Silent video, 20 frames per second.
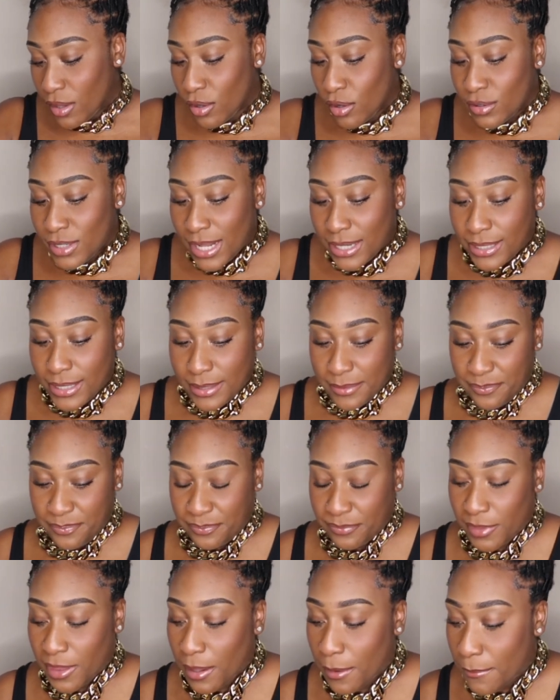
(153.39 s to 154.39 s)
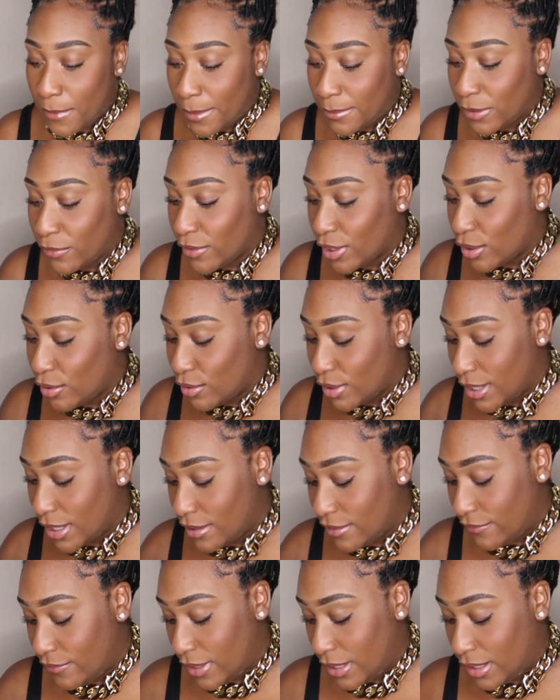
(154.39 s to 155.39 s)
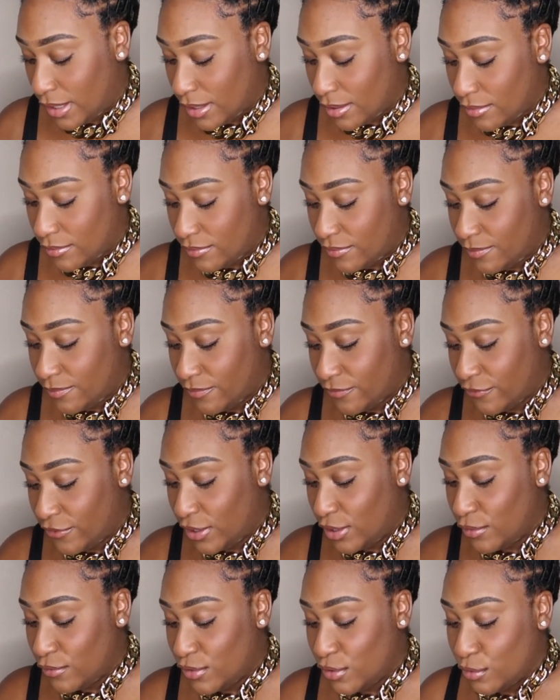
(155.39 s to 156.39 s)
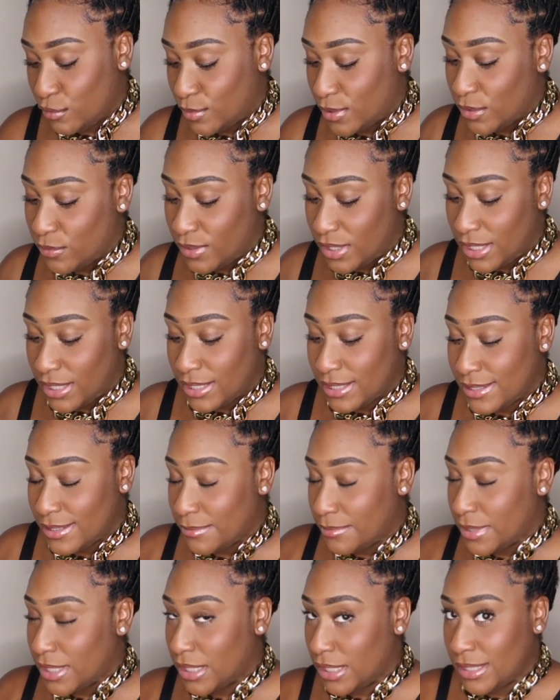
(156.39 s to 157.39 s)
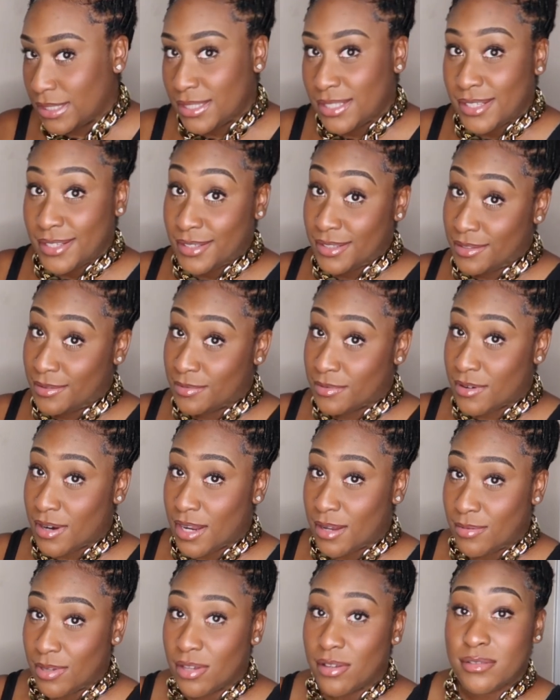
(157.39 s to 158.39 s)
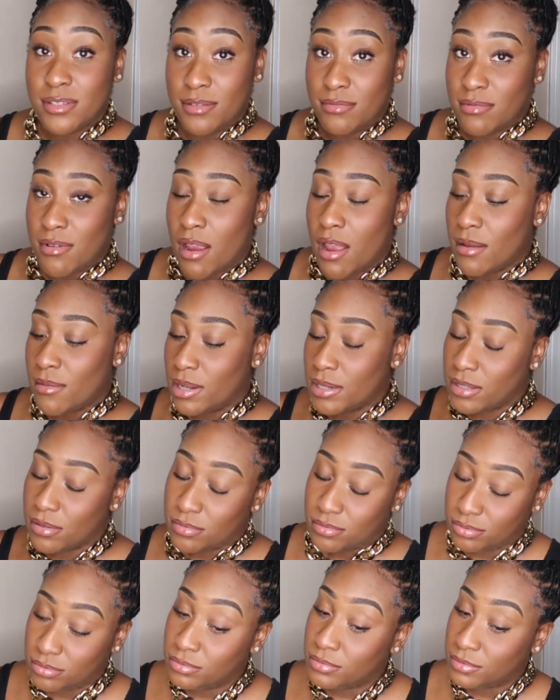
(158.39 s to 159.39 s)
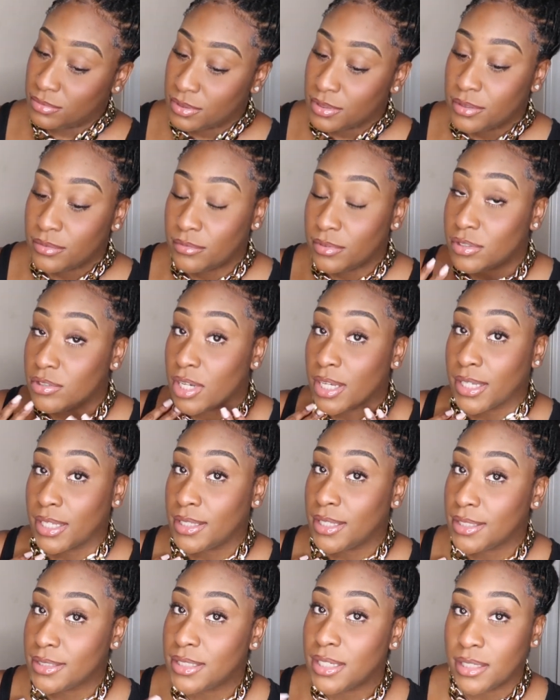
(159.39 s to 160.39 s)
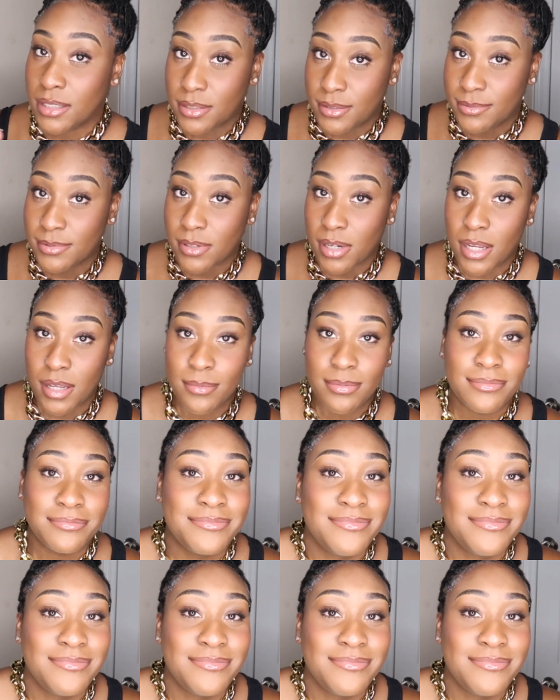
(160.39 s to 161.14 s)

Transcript: Go dada. Mommy recording a video for YouTube so we can get some monies. Subscribe, y'all. Subscribe. I mean, we trying to get that check. Subscribe.